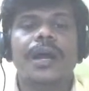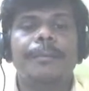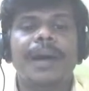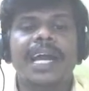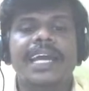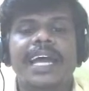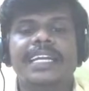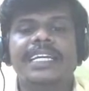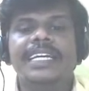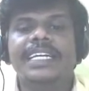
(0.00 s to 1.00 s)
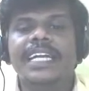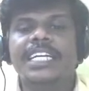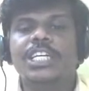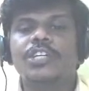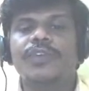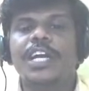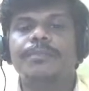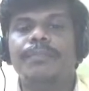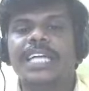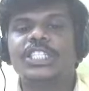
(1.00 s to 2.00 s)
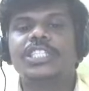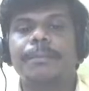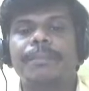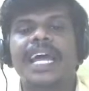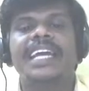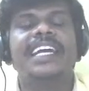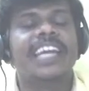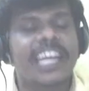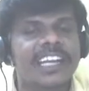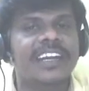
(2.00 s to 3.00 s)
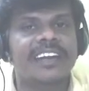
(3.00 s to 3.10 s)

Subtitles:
by an inadequate blood supply in